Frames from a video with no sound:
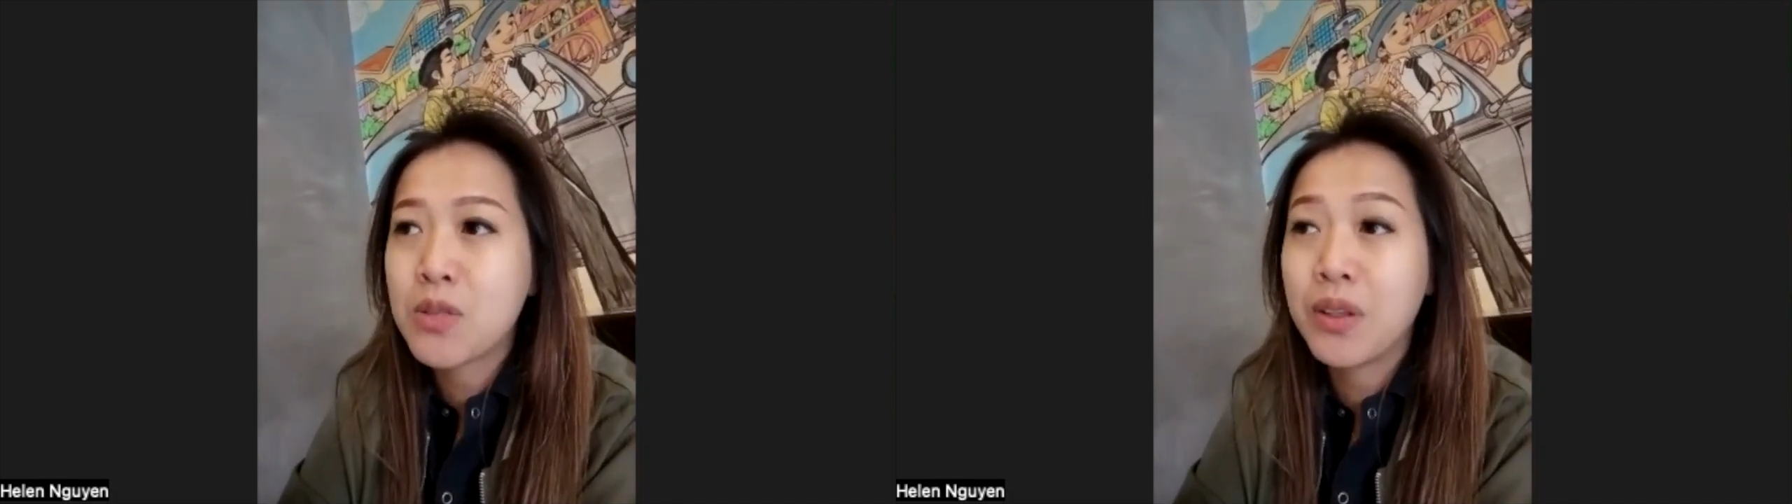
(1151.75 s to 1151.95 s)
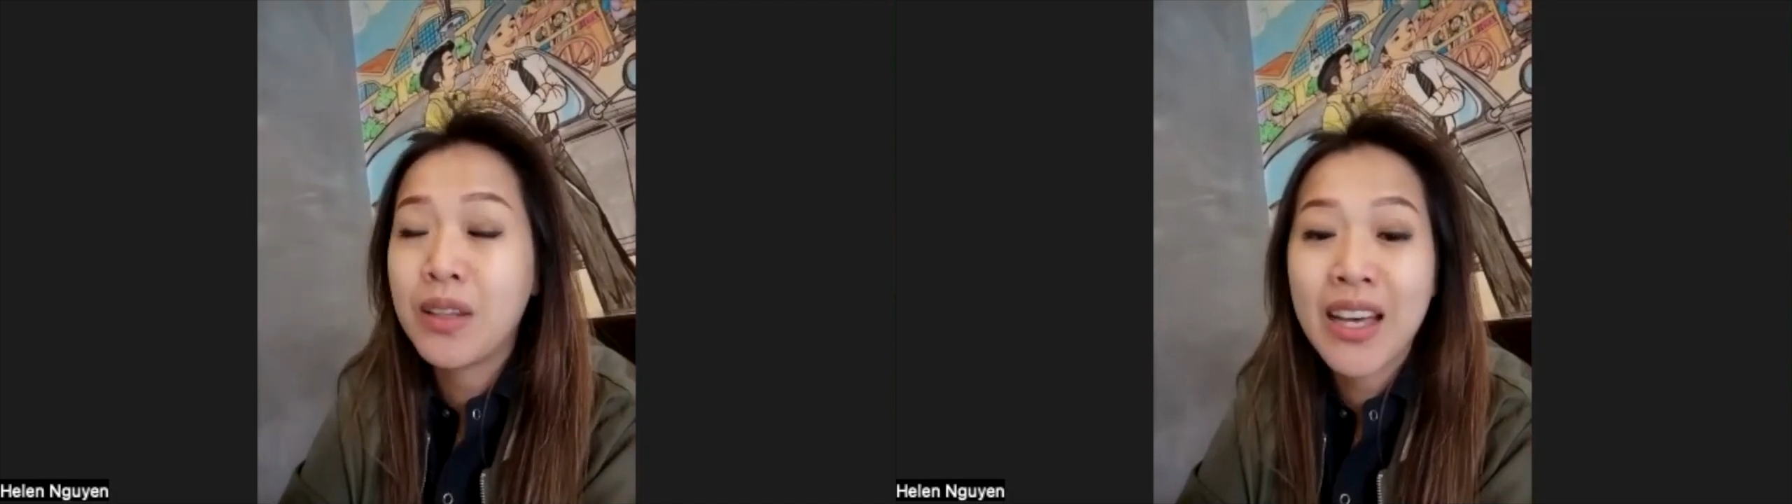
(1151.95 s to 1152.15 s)

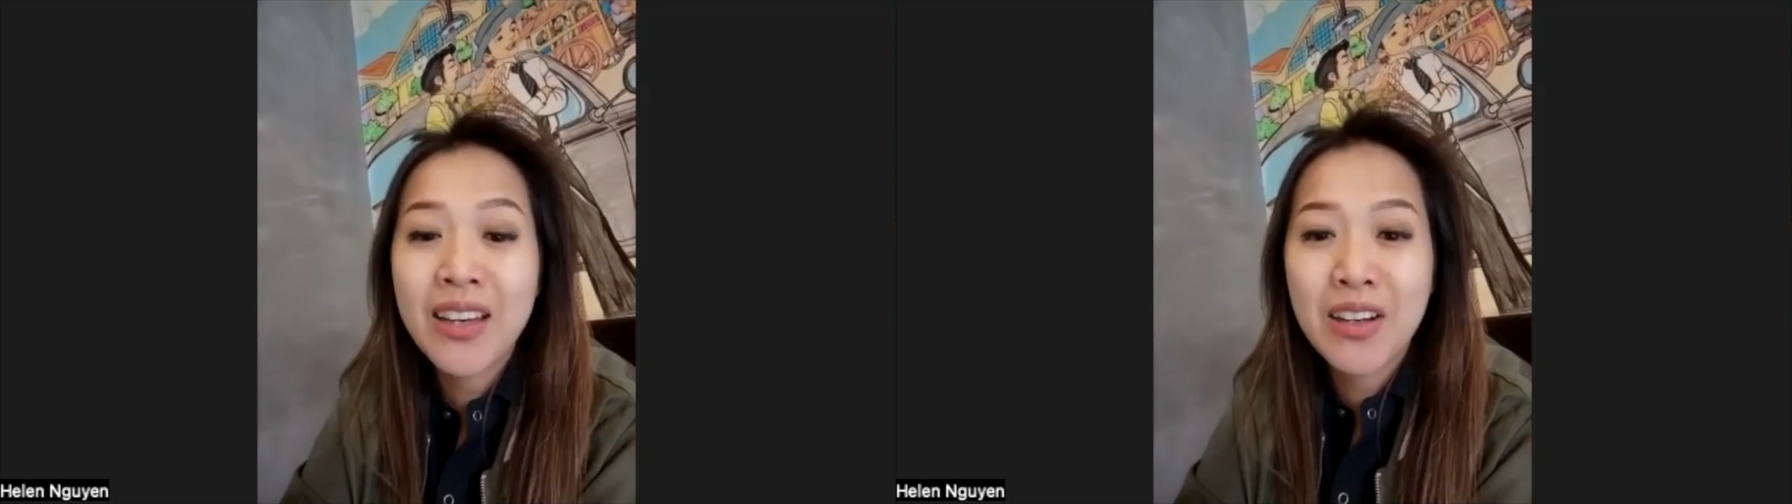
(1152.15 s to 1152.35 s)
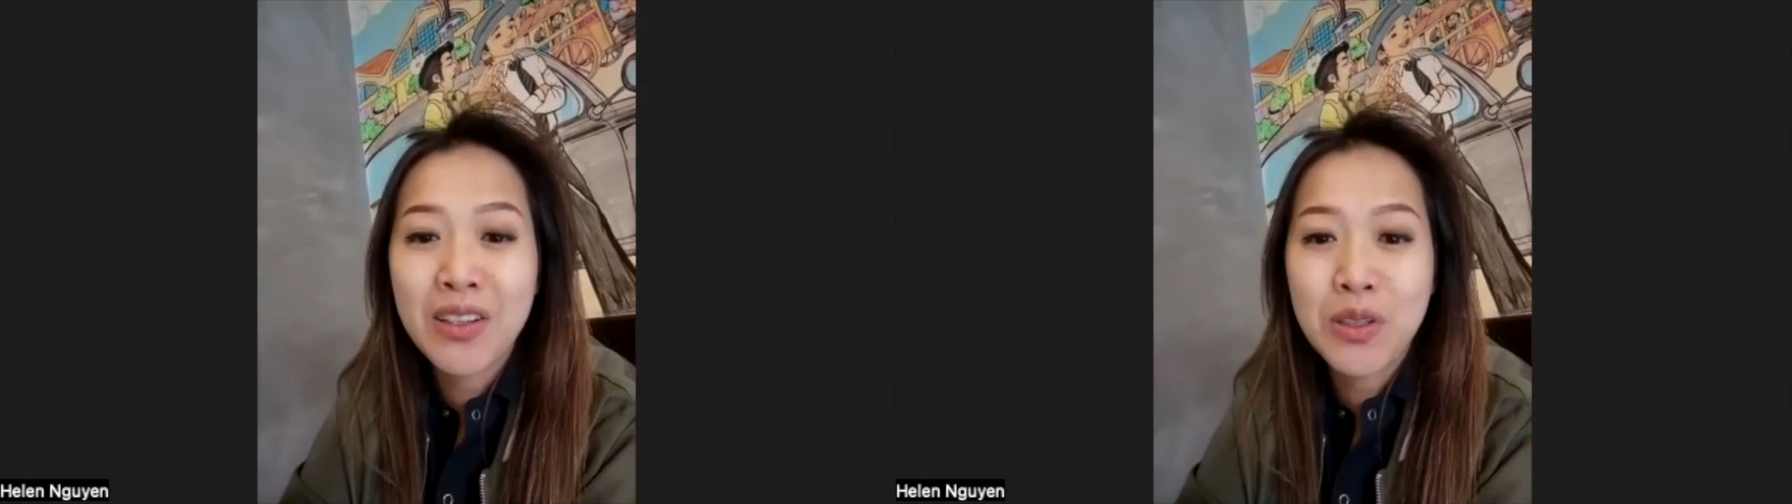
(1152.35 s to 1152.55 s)

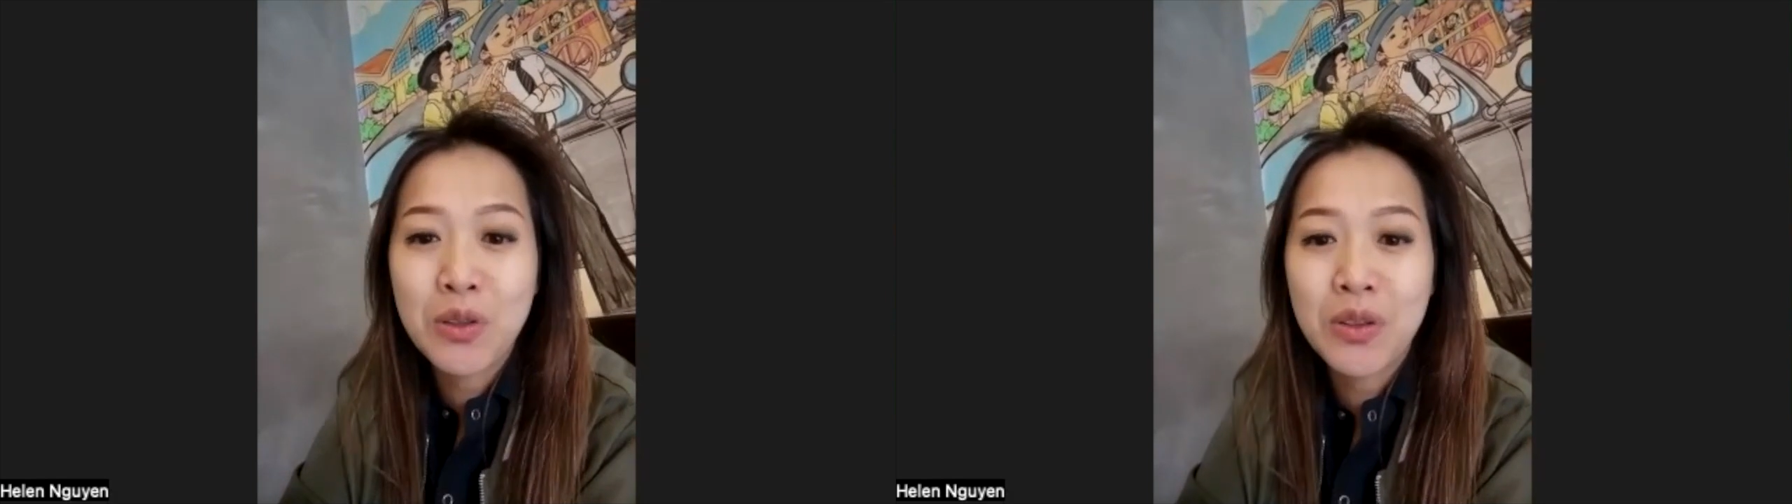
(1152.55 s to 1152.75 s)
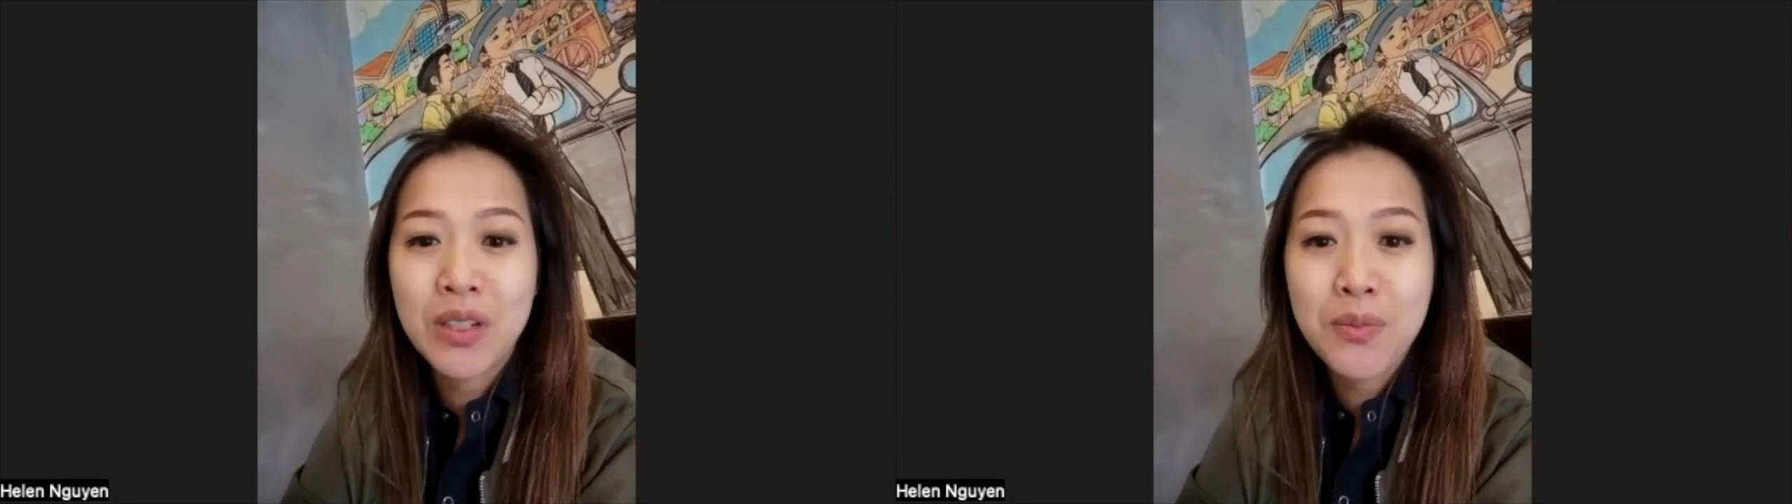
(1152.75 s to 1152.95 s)
reliant on you and a